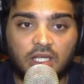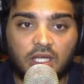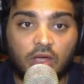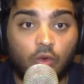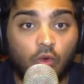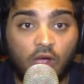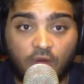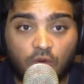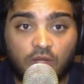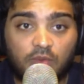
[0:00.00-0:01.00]
or have
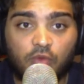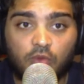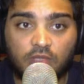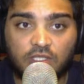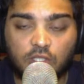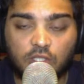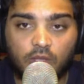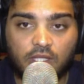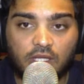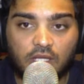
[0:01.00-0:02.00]
only performed in T20.
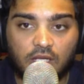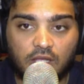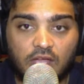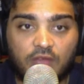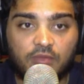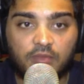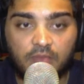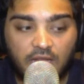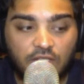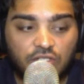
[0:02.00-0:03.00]
They've
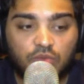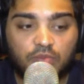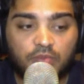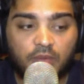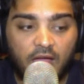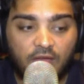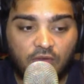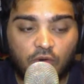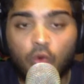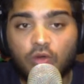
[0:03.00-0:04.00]
managed to have an
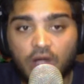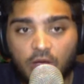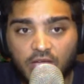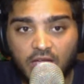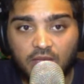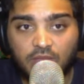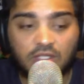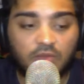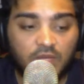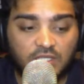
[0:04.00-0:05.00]
all-round game in
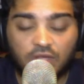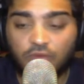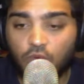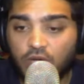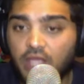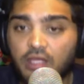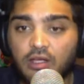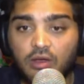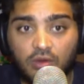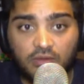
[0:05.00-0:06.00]
domestic four-day,
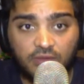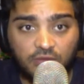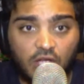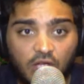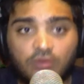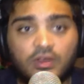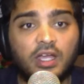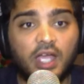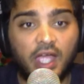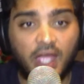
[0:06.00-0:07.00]
50 over
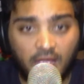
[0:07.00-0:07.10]
as